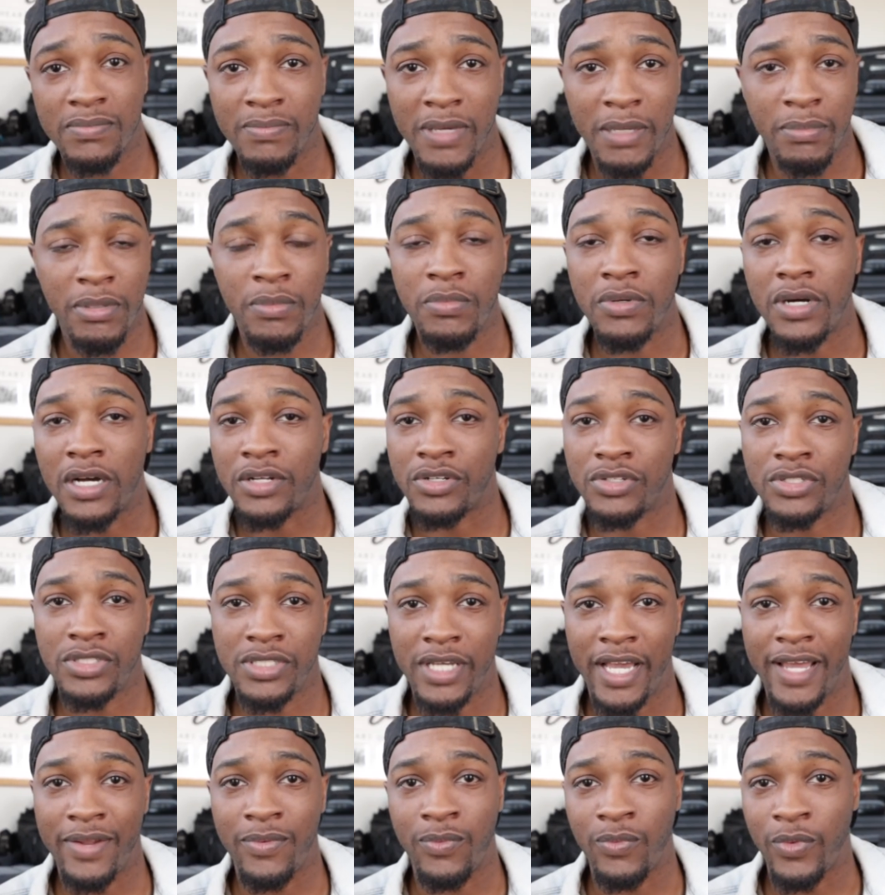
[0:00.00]
make people
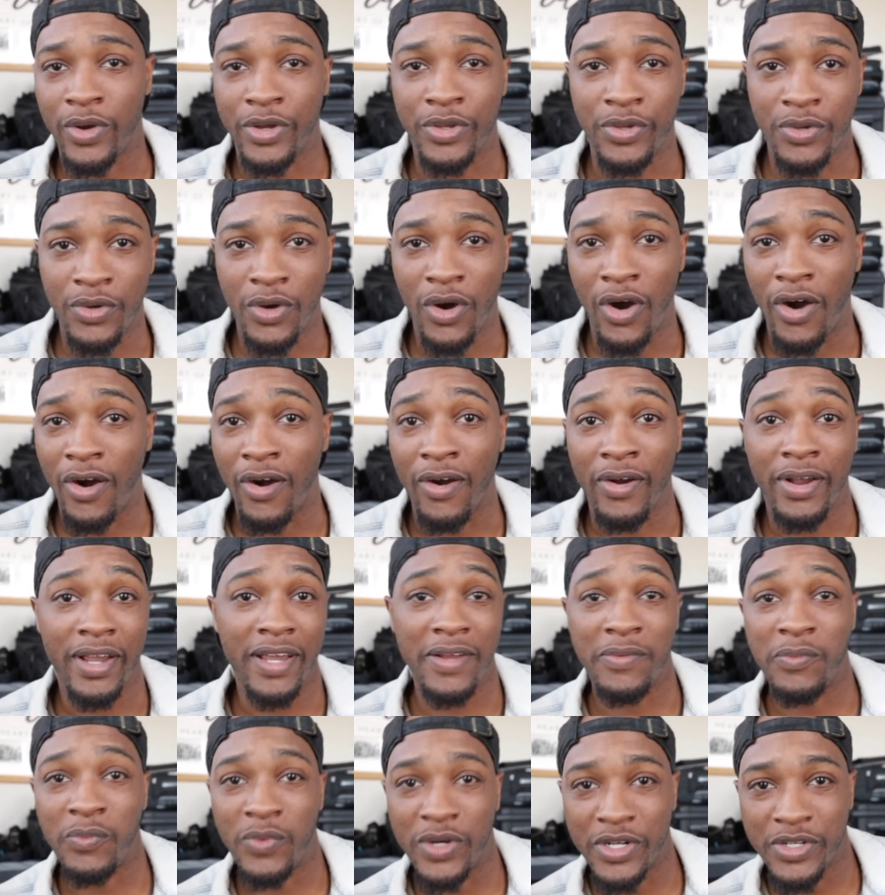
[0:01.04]
understand where you are
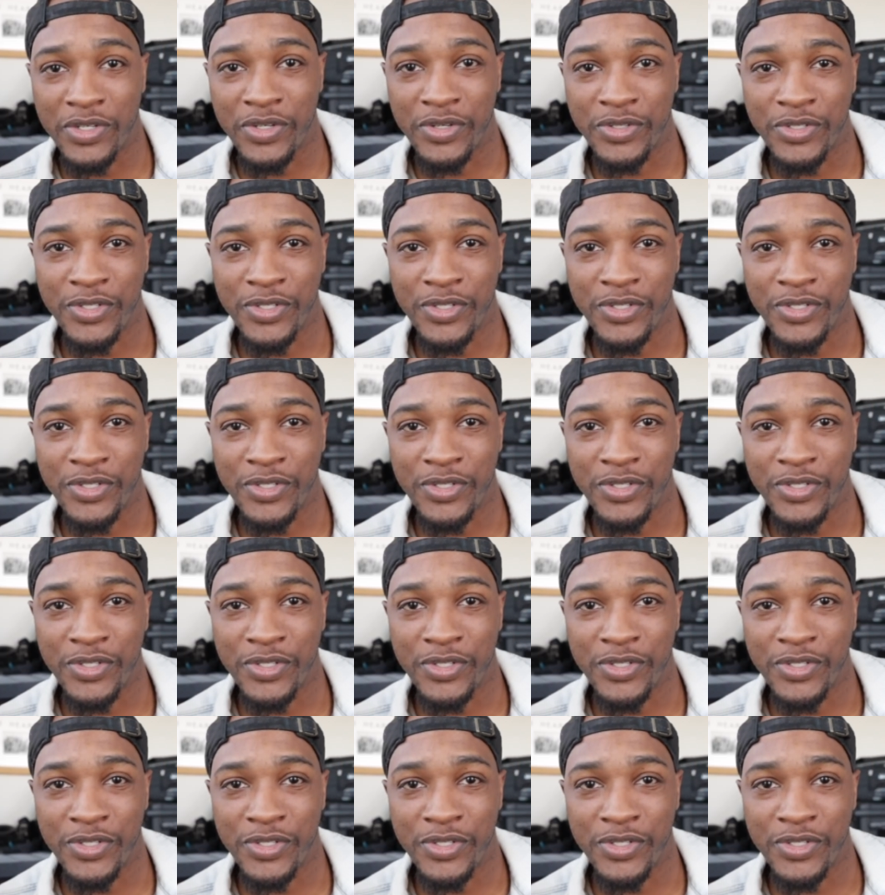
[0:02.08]
and what you're